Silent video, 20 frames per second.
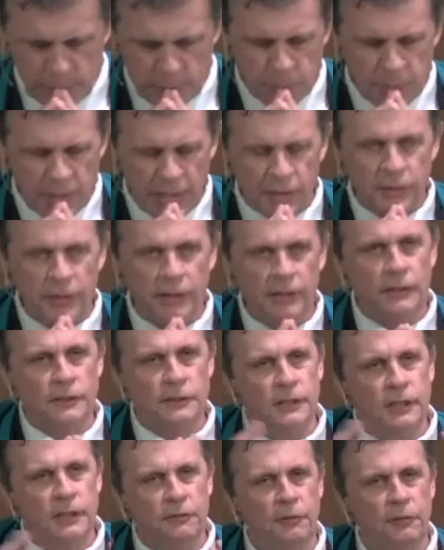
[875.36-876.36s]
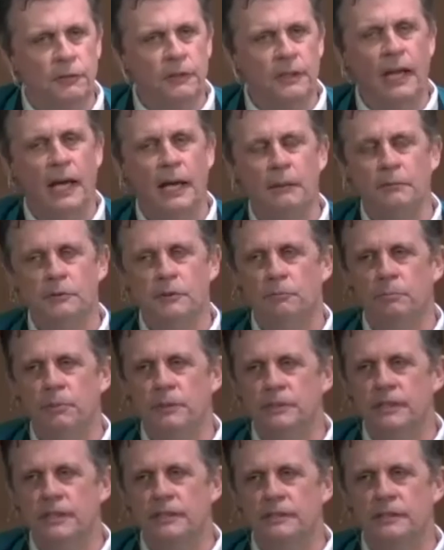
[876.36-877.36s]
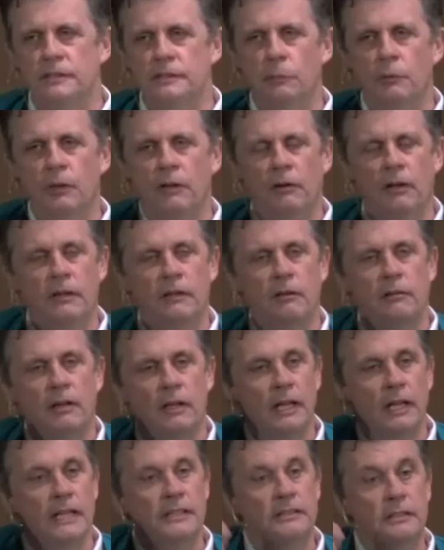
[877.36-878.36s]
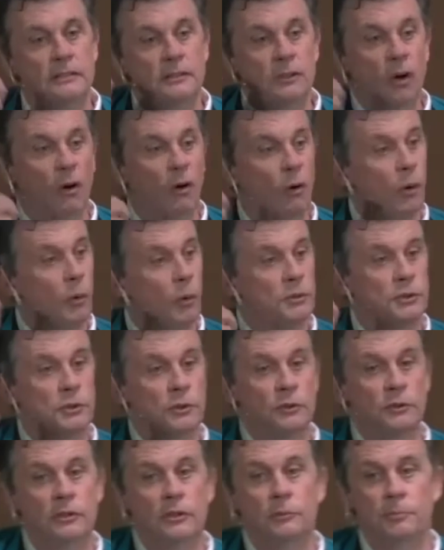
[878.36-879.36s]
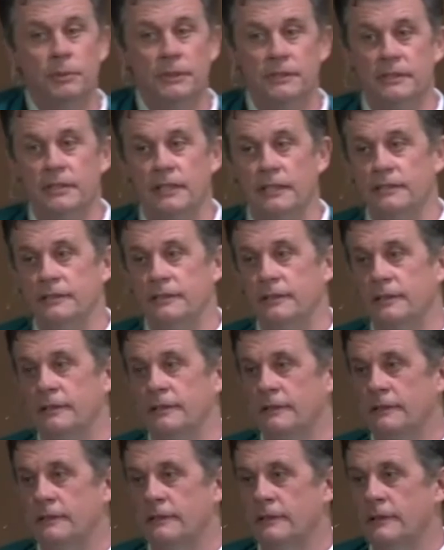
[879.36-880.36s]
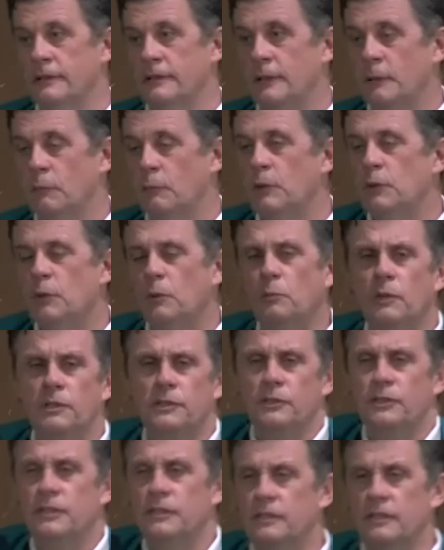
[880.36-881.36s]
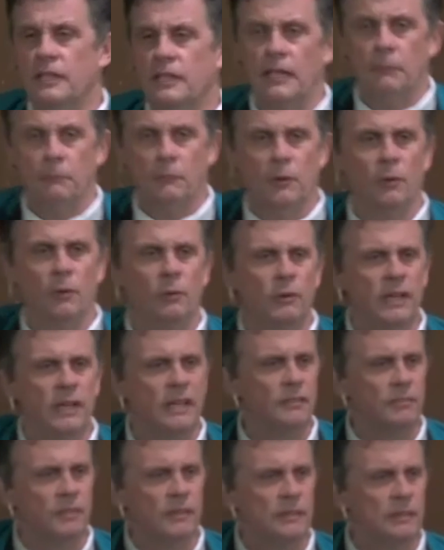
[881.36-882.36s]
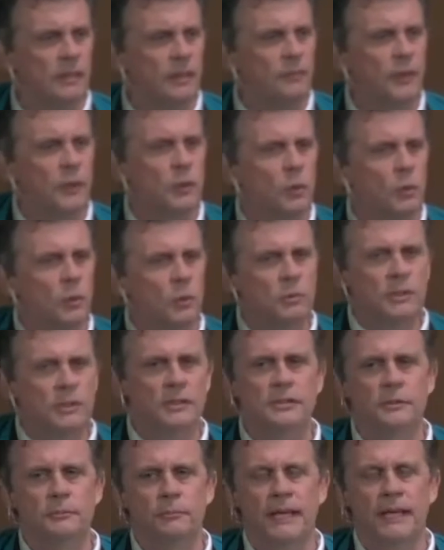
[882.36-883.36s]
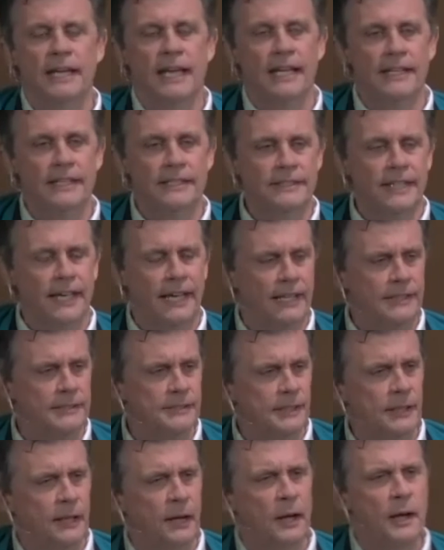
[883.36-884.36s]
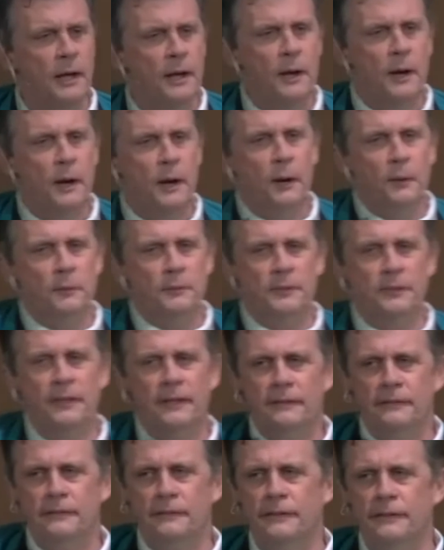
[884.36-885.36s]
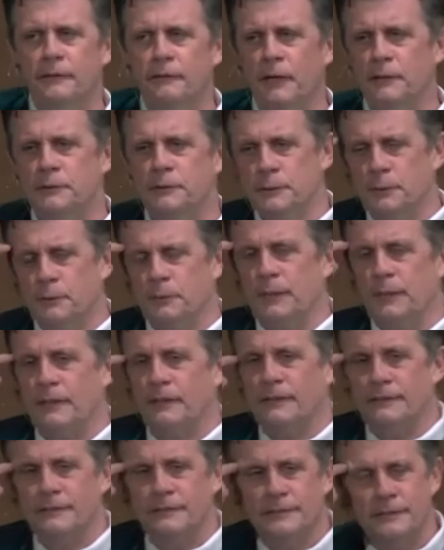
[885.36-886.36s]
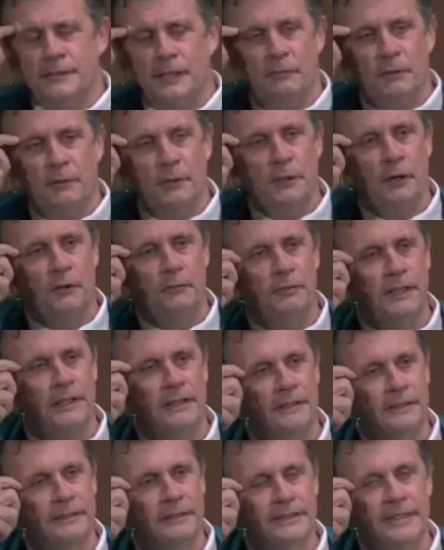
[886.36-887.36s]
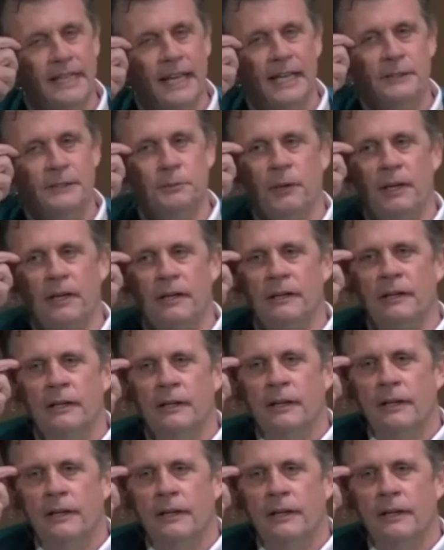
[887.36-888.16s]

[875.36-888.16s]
But I think there's different types of persistence. We need to realize that it's not always good to persist. We don't want to just keep going if the goal doesn't make any sense. And I always think of the great story that Stephen Covey says, where